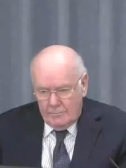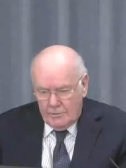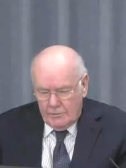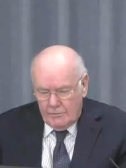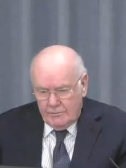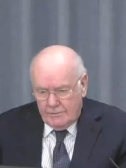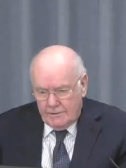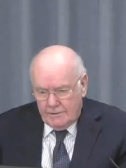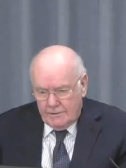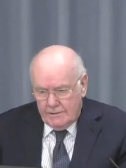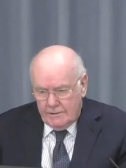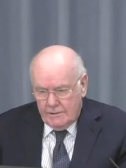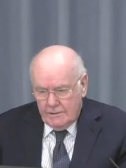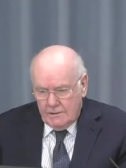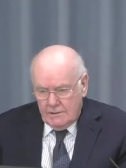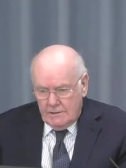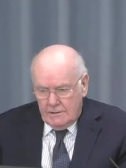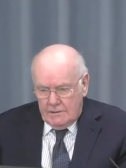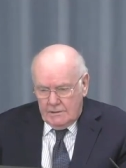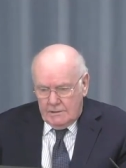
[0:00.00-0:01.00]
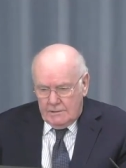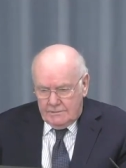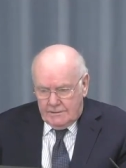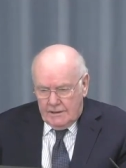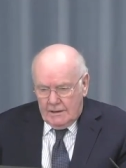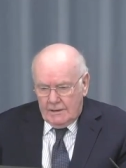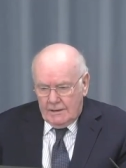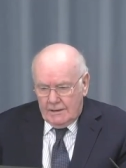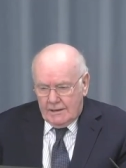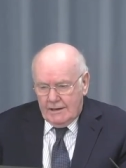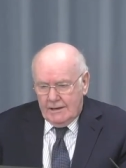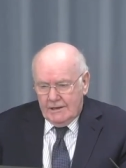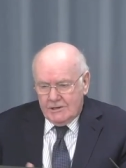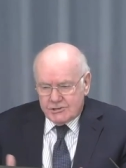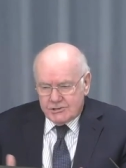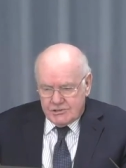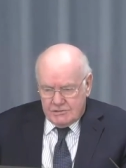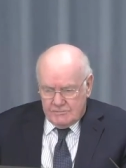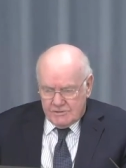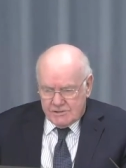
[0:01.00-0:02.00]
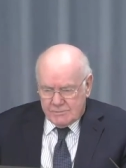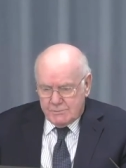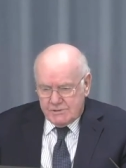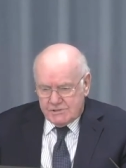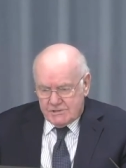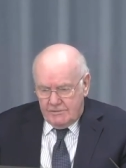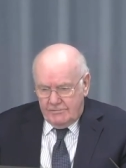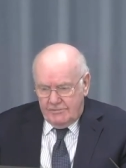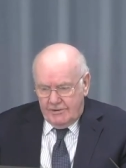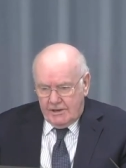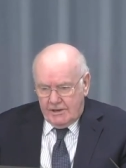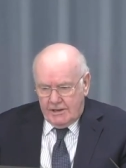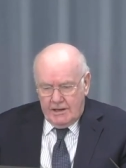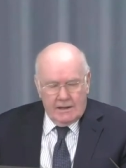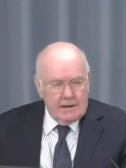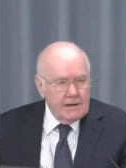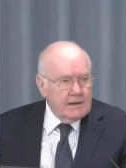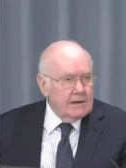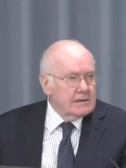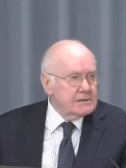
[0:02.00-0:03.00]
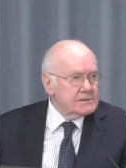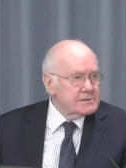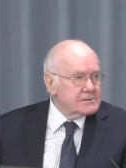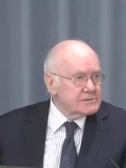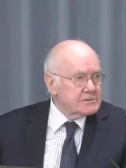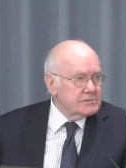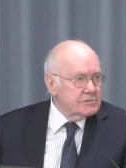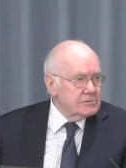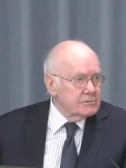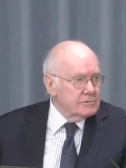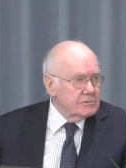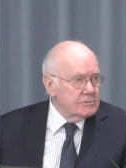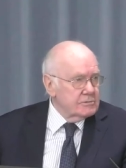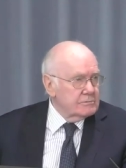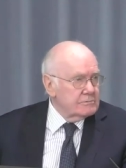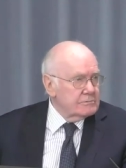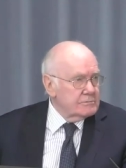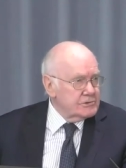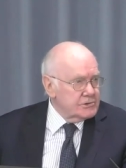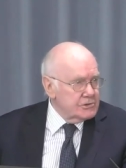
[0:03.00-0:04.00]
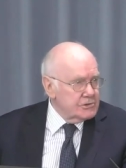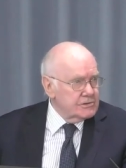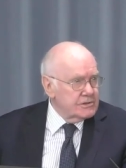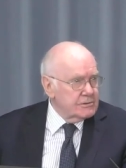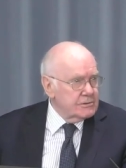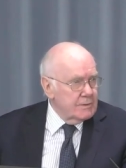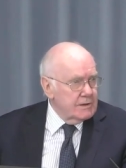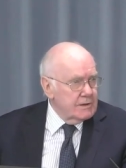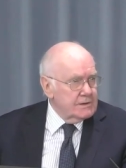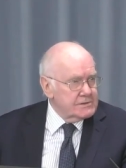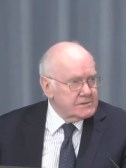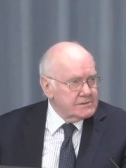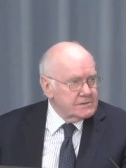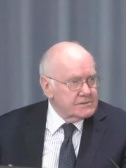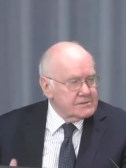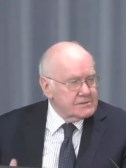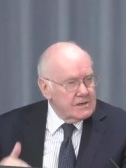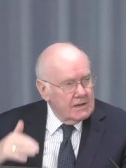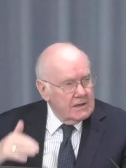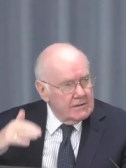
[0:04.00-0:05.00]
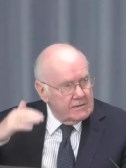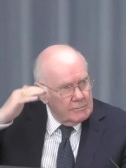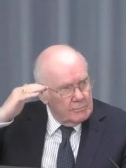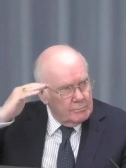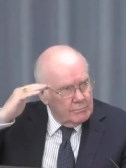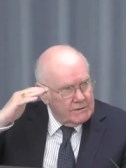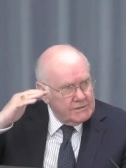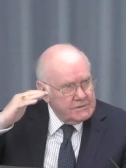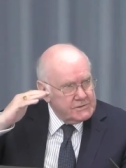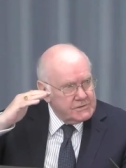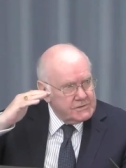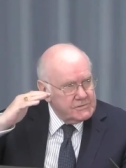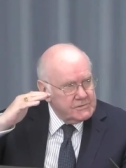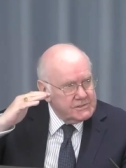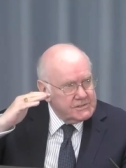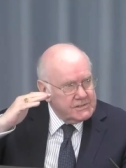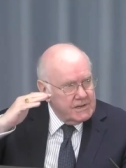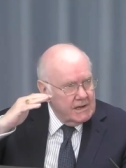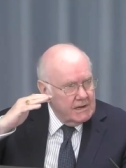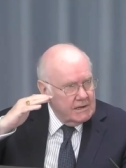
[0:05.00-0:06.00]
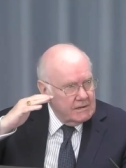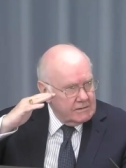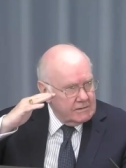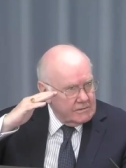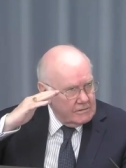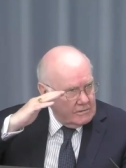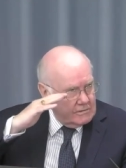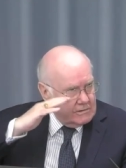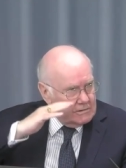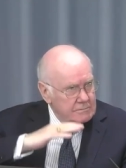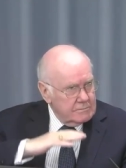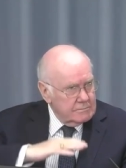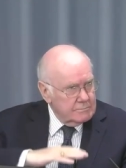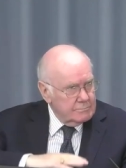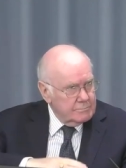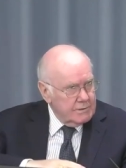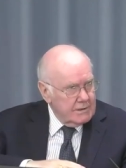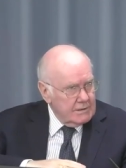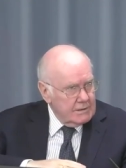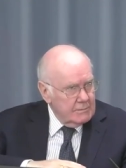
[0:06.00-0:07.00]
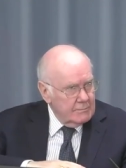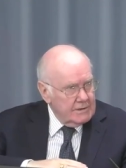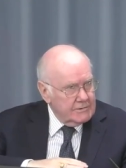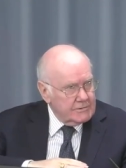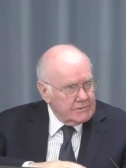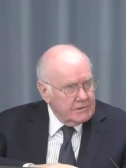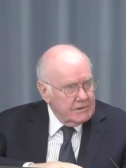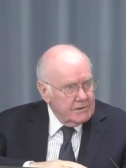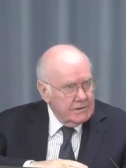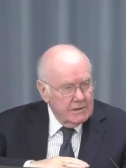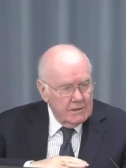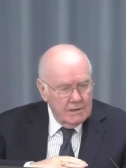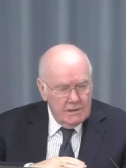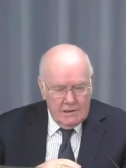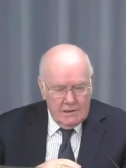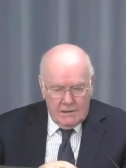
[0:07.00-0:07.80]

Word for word: about the delegation of specific areas to junior ministers, either at Minister of State or at Parliamentary